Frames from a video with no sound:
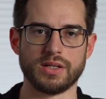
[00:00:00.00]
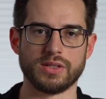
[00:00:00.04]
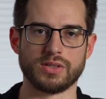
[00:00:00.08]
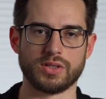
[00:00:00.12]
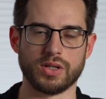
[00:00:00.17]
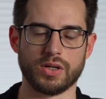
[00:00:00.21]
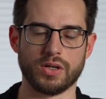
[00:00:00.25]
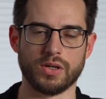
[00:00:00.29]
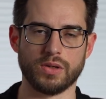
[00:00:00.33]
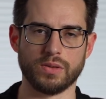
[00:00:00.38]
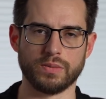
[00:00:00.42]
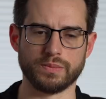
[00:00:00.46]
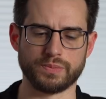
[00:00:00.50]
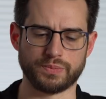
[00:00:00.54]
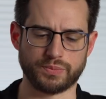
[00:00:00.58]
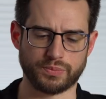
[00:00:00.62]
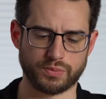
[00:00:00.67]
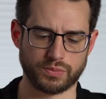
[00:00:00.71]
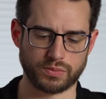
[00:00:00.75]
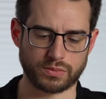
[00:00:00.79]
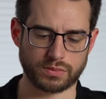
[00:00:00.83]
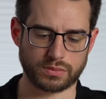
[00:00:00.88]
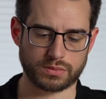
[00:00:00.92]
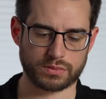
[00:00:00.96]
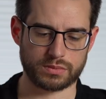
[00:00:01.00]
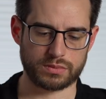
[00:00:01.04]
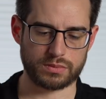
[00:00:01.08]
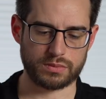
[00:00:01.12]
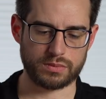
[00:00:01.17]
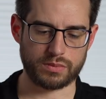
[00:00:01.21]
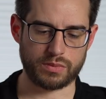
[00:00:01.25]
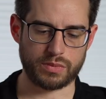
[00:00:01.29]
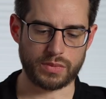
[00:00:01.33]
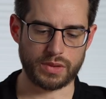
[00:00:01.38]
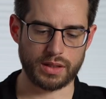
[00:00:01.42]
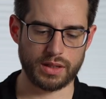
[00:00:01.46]
So
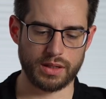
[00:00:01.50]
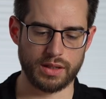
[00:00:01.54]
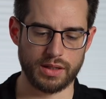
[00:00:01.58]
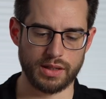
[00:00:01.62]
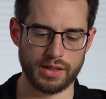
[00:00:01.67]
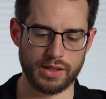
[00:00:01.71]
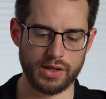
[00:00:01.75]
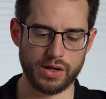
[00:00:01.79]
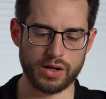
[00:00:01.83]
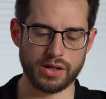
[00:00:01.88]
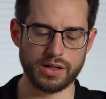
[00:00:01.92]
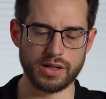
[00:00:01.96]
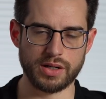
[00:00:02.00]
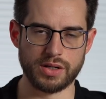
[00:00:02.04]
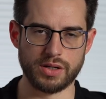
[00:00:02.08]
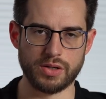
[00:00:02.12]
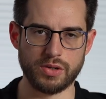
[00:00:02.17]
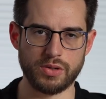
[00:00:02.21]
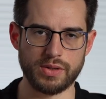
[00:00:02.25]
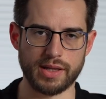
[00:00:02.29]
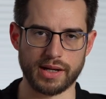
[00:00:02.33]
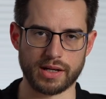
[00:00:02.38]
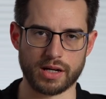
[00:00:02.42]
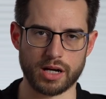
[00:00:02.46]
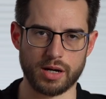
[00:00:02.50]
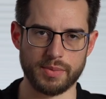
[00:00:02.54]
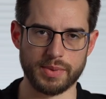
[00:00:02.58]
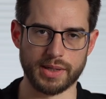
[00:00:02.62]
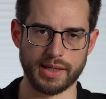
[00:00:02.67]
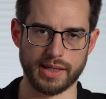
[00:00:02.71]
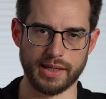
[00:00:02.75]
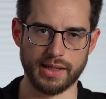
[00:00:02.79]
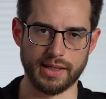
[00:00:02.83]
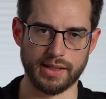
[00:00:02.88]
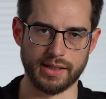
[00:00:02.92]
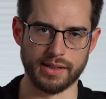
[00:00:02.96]
he already knew that
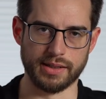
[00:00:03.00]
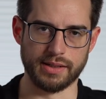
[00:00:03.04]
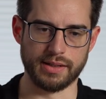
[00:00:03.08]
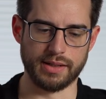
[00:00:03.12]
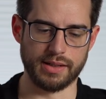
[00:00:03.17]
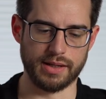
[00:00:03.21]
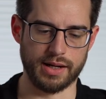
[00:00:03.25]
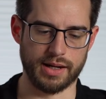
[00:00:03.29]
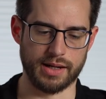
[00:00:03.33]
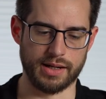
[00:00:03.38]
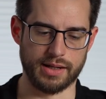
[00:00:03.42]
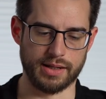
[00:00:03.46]
coming in,